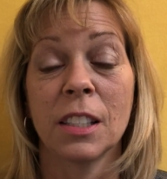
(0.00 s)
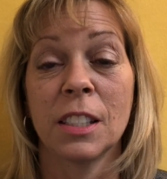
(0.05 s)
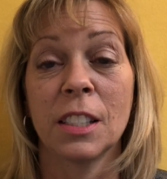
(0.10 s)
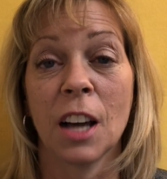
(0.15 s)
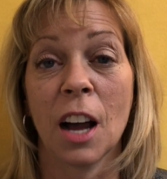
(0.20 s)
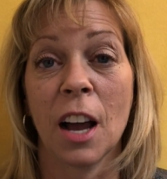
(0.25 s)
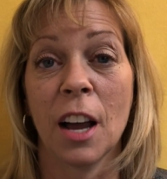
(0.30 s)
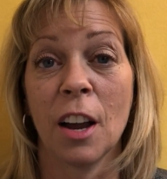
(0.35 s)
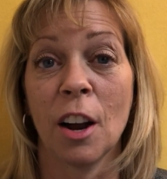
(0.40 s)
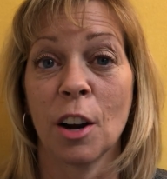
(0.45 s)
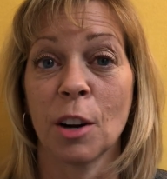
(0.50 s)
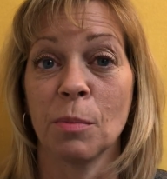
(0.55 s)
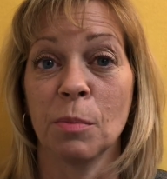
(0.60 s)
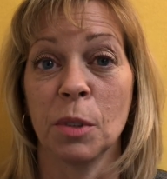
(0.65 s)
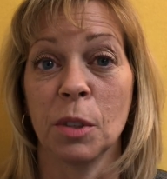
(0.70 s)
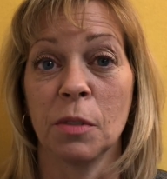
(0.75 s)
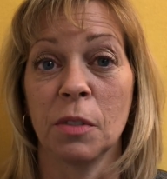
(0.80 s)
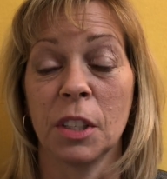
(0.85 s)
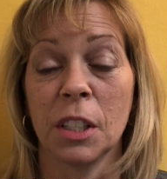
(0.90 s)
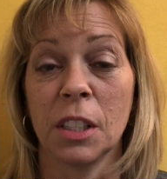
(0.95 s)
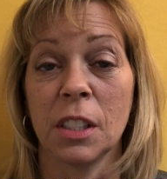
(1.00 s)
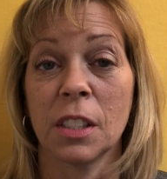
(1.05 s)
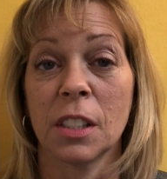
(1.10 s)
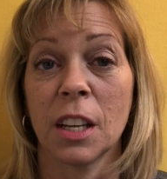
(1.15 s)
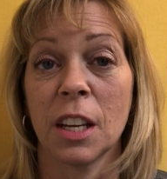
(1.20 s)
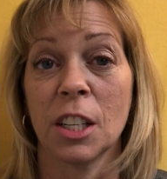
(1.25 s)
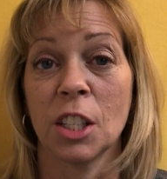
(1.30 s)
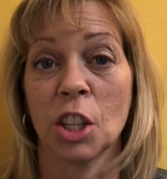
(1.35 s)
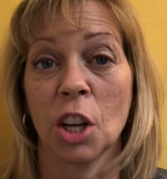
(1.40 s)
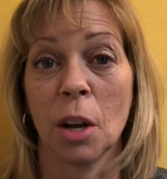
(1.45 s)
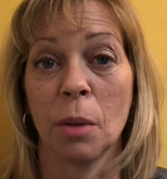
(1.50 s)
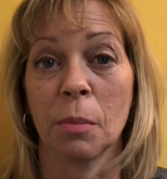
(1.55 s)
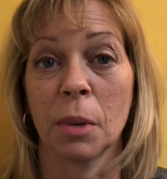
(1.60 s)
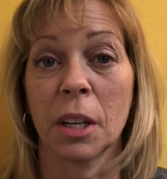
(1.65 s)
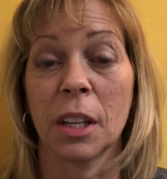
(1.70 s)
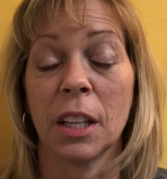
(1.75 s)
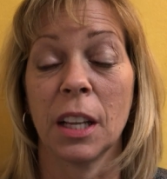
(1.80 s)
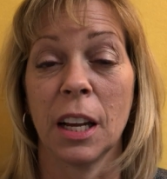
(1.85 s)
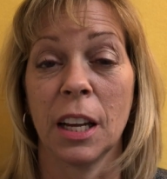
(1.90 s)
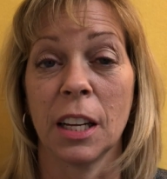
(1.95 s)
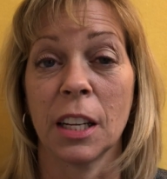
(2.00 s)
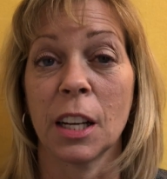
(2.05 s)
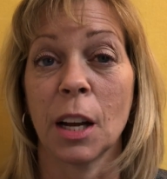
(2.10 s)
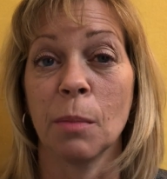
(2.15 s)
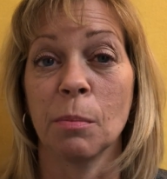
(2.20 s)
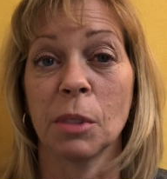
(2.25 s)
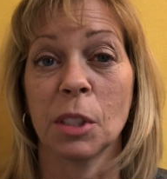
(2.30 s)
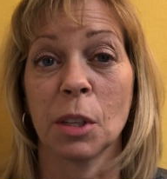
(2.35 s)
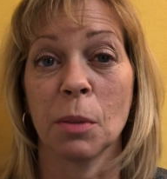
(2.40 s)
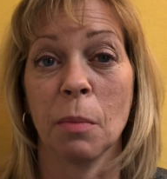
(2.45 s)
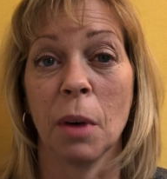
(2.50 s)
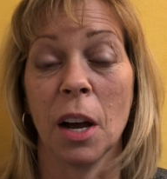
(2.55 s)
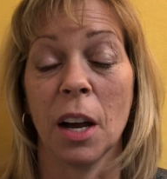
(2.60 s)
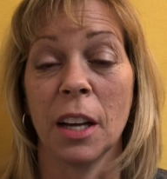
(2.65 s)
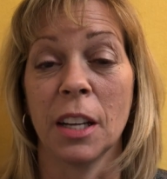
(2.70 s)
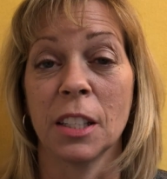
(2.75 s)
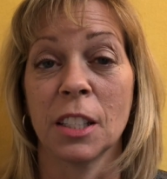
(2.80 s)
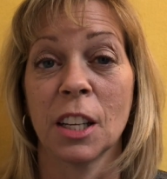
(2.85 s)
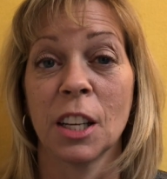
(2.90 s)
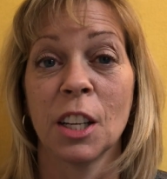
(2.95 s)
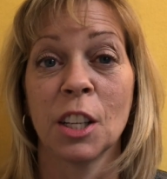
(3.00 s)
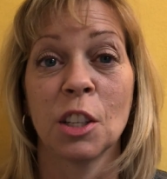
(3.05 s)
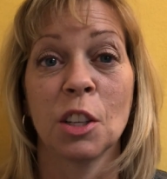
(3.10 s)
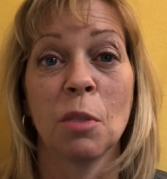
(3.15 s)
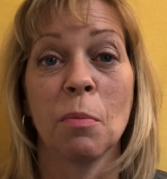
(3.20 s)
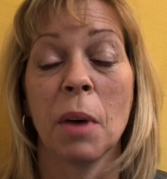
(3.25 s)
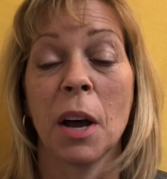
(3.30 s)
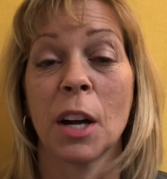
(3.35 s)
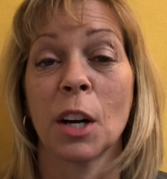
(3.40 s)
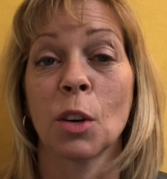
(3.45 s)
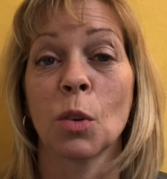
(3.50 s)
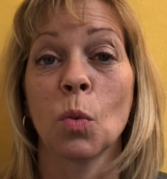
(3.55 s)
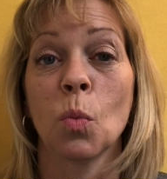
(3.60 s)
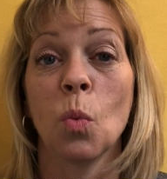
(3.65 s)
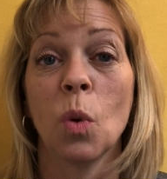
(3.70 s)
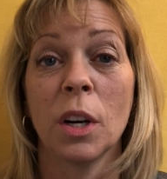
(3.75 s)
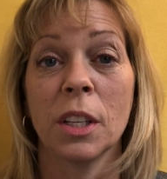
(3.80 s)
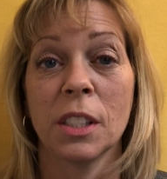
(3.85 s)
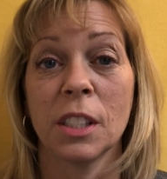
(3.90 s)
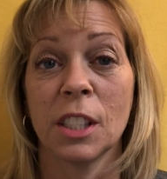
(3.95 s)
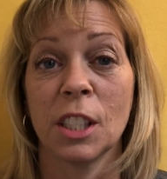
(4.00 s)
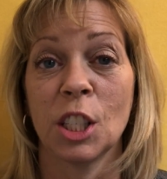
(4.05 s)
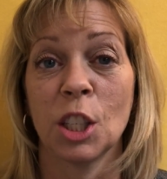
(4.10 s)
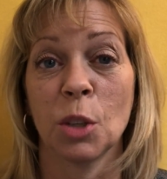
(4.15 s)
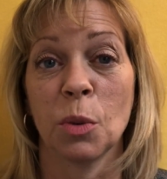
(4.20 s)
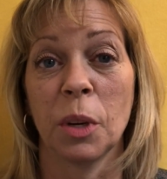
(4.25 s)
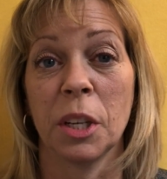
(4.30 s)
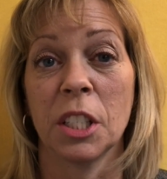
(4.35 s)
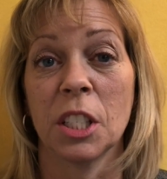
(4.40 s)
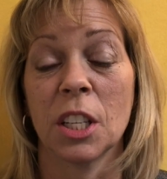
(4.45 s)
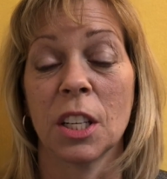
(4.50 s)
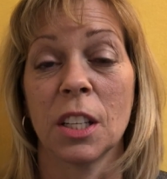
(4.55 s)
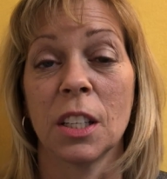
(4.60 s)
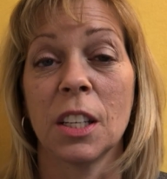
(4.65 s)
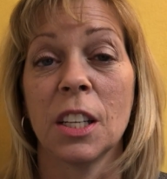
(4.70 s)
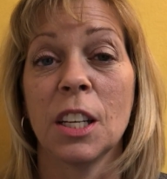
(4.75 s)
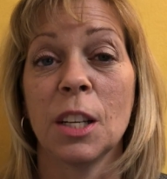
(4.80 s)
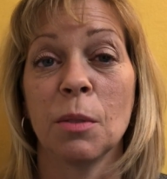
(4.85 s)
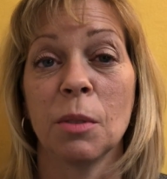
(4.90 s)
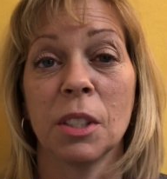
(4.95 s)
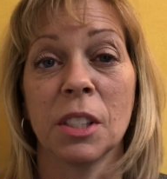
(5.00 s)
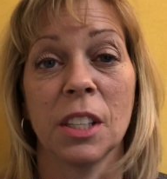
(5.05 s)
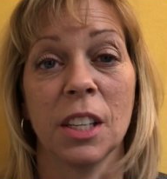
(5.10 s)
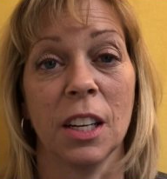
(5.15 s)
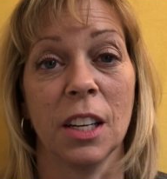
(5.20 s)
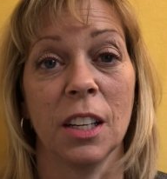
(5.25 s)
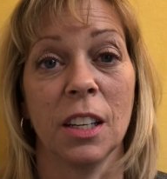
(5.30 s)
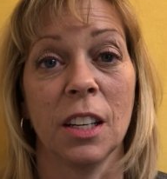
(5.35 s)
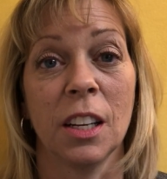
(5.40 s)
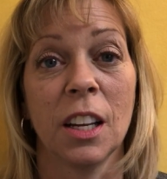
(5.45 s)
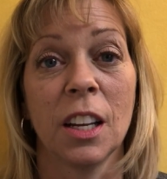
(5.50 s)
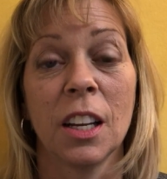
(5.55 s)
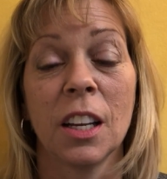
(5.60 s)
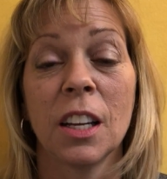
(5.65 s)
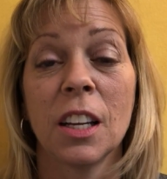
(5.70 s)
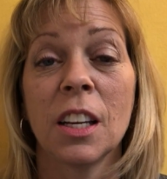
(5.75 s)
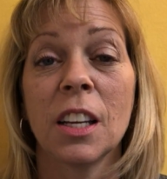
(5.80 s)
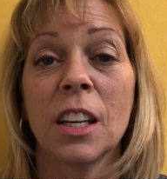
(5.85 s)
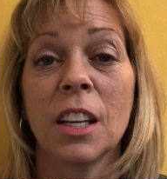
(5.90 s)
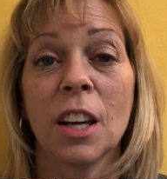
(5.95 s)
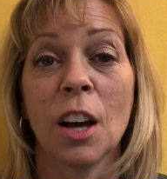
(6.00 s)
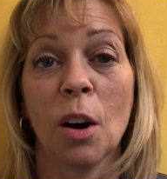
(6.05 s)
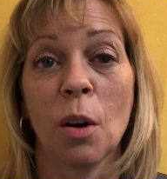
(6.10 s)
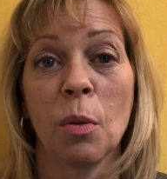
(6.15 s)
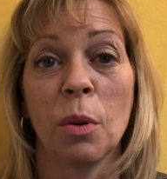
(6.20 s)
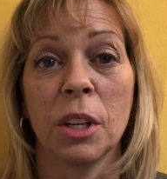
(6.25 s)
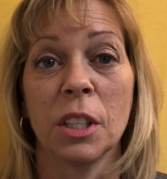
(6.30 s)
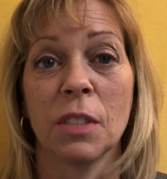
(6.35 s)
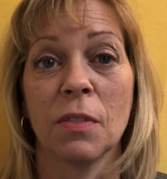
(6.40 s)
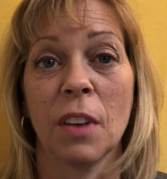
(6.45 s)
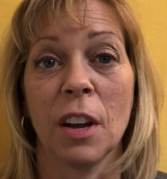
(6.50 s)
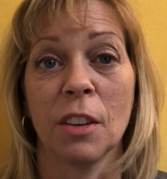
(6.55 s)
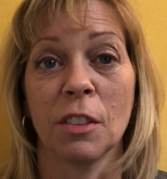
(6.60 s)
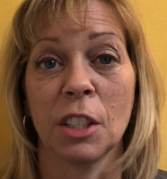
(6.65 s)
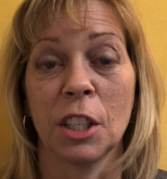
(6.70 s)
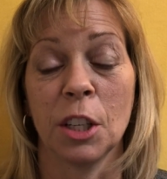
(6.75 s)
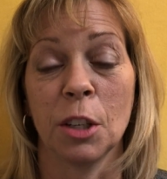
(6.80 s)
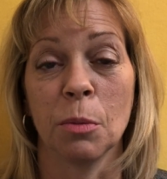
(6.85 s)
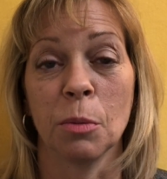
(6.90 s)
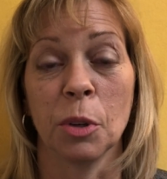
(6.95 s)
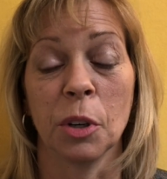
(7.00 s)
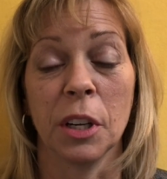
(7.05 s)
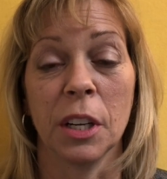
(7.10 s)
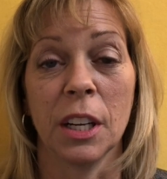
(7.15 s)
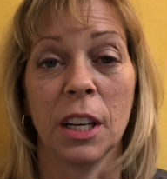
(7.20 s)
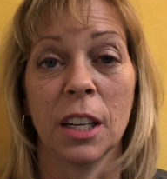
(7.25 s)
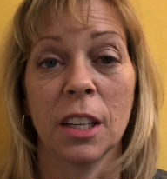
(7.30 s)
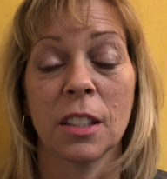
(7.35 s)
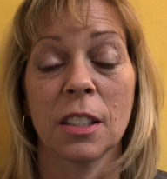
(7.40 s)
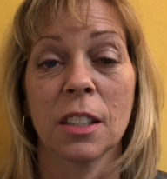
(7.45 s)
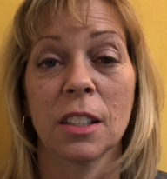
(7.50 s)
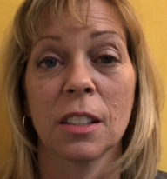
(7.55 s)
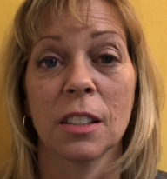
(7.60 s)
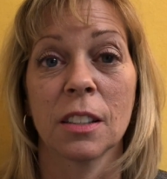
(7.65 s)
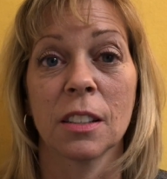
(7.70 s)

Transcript: Die Hard movies and John McClane comes to mind. No matter what situation he was in, he always found humor in it.